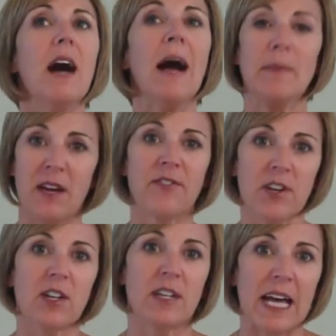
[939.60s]
I'm not
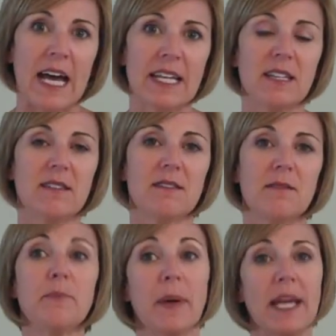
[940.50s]
very good at it,
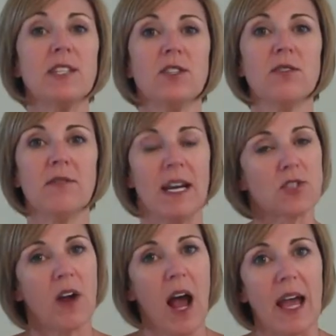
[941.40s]
but I do. I
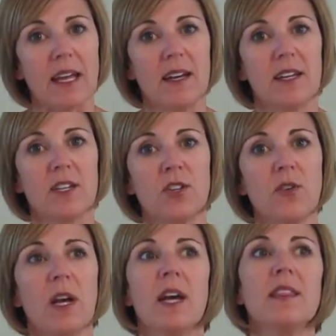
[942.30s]
try. You
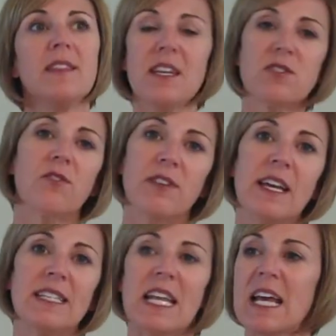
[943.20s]
know, these are
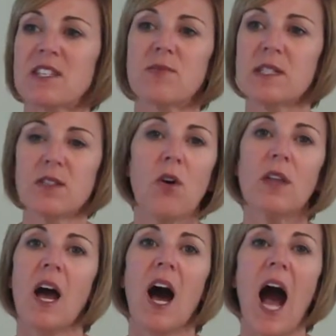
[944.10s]
things, and as a
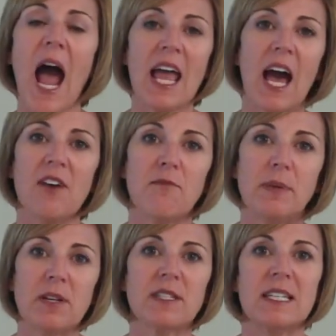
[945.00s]
result, I have
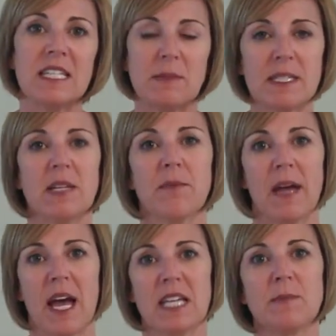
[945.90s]
built an intimacy with
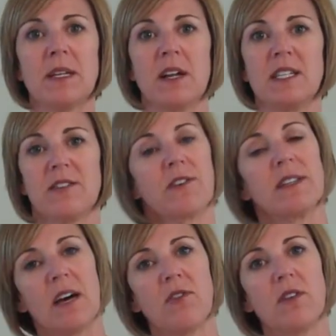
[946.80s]
my husband on a different
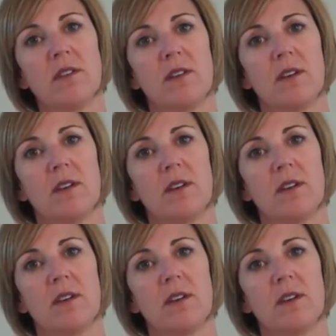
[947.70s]
level.